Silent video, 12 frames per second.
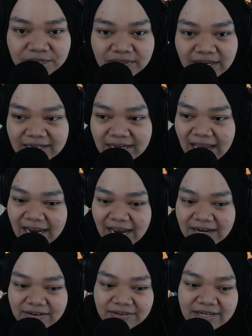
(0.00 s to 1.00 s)
and I,
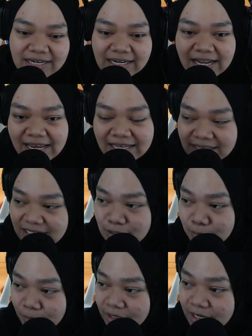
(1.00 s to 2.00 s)
I really like this
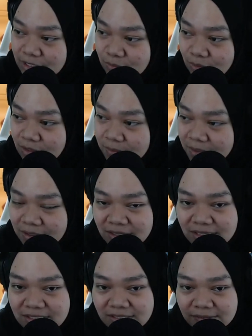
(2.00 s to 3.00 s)
part as well
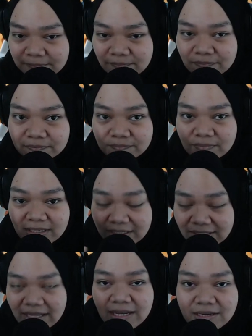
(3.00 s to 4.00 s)
because
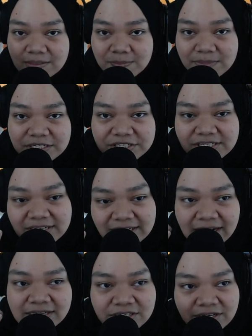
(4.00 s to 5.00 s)
like I mentioned it
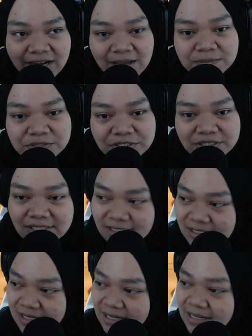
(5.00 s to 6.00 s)
actually
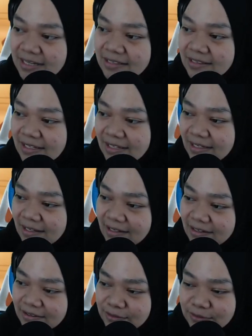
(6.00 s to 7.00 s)
captures the
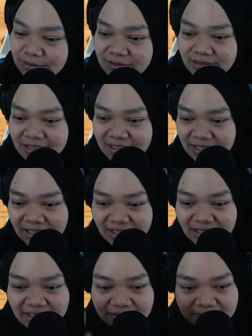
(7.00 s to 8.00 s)
you know
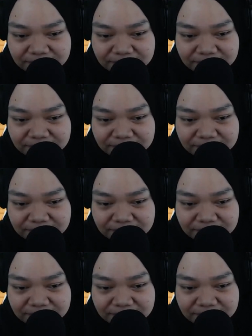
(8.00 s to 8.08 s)
the